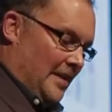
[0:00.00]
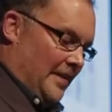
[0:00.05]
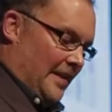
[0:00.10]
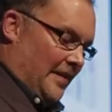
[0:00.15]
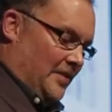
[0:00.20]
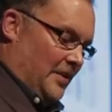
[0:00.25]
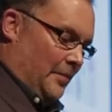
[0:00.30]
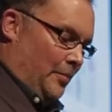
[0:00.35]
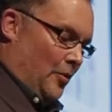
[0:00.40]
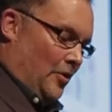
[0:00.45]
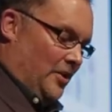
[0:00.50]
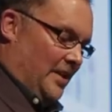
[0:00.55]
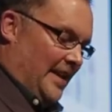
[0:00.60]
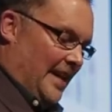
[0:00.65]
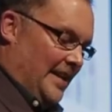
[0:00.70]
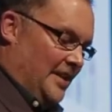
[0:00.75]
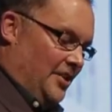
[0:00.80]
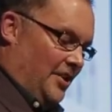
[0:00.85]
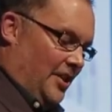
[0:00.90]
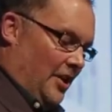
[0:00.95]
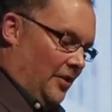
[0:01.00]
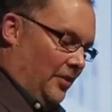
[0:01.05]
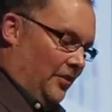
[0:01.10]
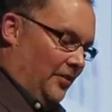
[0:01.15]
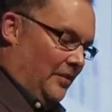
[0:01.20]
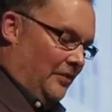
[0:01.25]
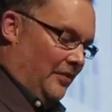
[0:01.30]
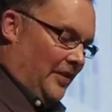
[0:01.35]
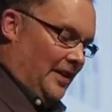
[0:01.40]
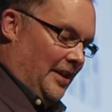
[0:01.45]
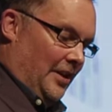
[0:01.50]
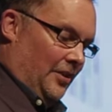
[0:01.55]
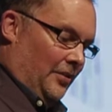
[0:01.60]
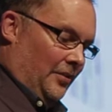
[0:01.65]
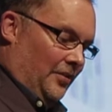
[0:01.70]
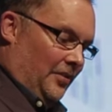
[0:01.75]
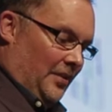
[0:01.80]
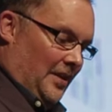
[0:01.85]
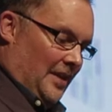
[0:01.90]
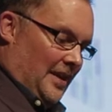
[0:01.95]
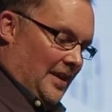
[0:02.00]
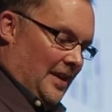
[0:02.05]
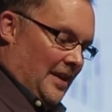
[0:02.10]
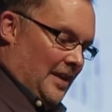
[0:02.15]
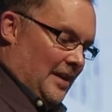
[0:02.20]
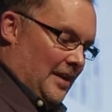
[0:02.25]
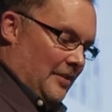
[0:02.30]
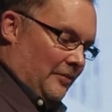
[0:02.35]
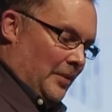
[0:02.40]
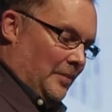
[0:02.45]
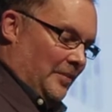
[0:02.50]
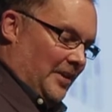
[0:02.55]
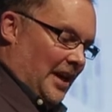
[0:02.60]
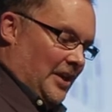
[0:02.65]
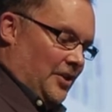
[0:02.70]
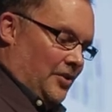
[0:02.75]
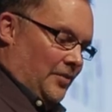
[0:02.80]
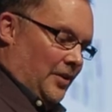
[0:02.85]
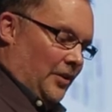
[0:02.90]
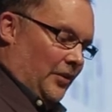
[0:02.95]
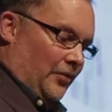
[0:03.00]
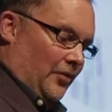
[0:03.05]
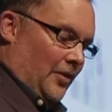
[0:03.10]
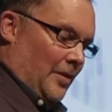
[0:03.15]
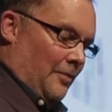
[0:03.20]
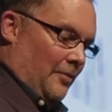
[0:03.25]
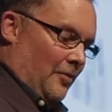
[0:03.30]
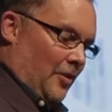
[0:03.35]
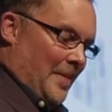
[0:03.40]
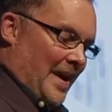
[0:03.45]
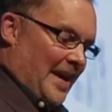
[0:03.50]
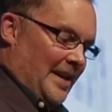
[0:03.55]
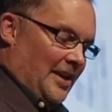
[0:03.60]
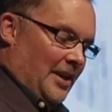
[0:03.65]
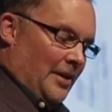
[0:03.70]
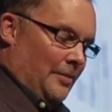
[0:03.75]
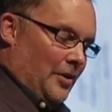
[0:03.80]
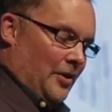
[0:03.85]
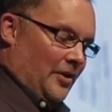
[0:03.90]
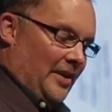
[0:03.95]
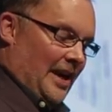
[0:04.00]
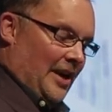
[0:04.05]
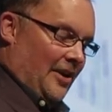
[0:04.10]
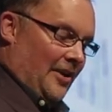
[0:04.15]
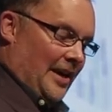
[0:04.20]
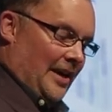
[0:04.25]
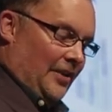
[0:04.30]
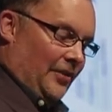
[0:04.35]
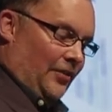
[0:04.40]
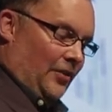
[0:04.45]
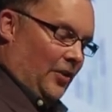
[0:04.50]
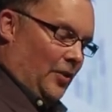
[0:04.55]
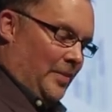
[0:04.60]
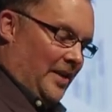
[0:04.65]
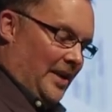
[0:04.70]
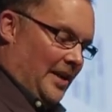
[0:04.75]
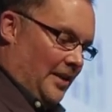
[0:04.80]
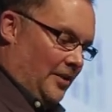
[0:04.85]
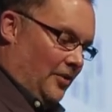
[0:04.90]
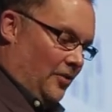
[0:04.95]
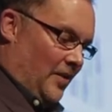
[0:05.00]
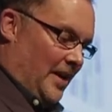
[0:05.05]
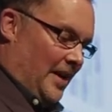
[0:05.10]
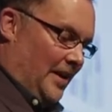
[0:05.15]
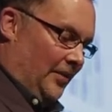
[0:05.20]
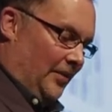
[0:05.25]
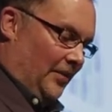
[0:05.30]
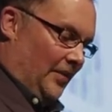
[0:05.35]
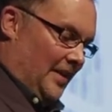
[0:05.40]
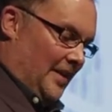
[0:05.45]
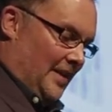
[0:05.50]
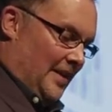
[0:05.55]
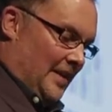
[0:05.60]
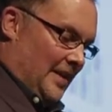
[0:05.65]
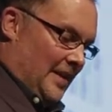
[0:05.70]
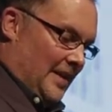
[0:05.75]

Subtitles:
They've supported NGOs and videos from countries from Romania, Bulgaria, Serbia, and Greece.